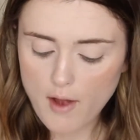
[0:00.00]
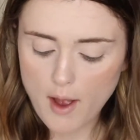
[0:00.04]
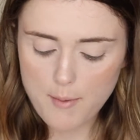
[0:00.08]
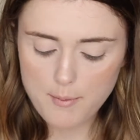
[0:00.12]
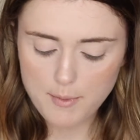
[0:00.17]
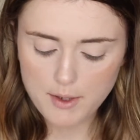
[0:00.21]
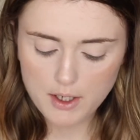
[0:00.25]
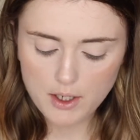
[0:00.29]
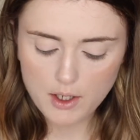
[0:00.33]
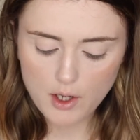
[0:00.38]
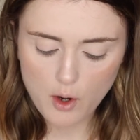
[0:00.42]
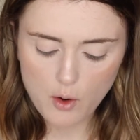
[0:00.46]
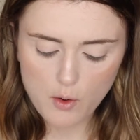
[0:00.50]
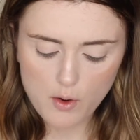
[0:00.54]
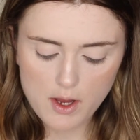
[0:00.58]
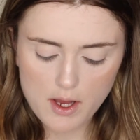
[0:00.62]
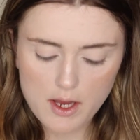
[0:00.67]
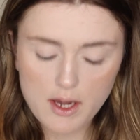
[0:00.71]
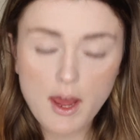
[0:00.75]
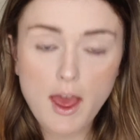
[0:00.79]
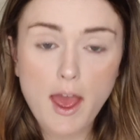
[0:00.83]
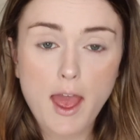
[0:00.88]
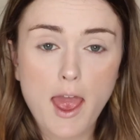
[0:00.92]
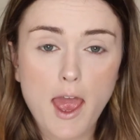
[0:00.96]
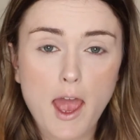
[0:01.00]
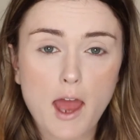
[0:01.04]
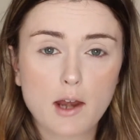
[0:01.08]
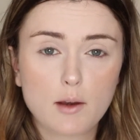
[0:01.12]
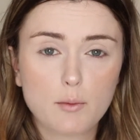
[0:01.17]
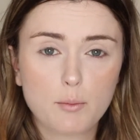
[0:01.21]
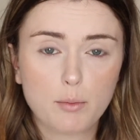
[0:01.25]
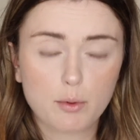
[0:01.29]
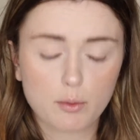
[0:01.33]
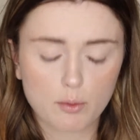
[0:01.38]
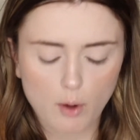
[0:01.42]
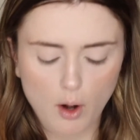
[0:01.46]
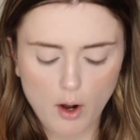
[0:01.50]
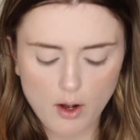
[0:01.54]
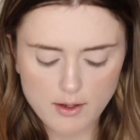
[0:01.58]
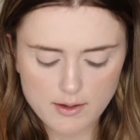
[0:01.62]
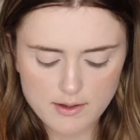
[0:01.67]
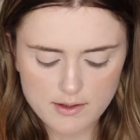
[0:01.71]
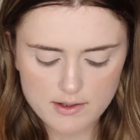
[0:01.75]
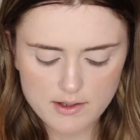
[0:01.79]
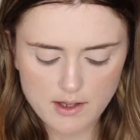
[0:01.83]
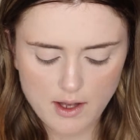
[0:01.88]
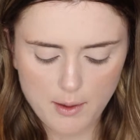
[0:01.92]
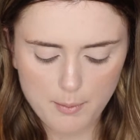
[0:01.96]
I'm going to go in and
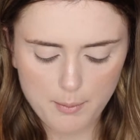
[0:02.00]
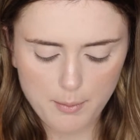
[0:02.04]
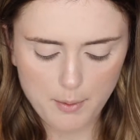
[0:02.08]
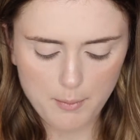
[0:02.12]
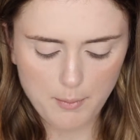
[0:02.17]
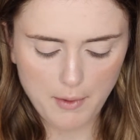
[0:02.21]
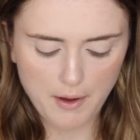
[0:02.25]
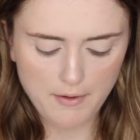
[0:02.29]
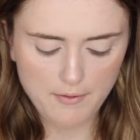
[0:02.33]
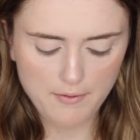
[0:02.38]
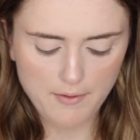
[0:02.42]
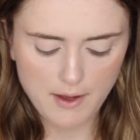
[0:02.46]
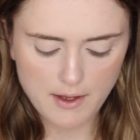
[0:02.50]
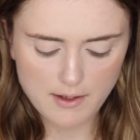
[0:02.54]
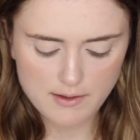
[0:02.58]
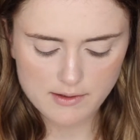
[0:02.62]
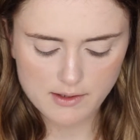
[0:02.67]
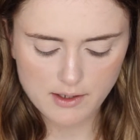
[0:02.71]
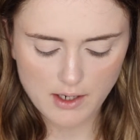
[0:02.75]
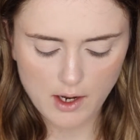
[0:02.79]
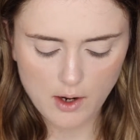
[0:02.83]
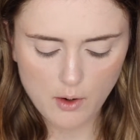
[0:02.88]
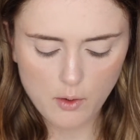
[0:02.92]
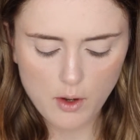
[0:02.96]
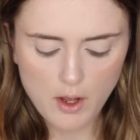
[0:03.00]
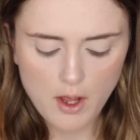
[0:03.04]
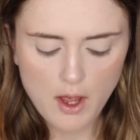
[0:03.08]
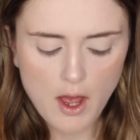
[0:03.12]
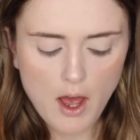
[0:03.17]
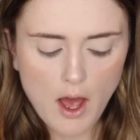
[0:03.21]
bronze up my face now.